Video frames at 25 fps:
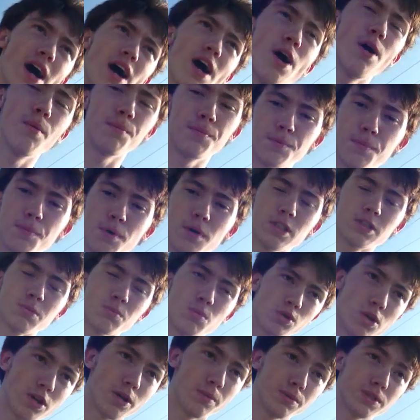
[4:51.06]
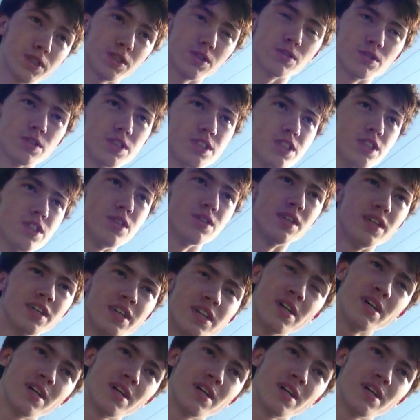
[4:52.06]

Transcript: I hope you post more episodes soon.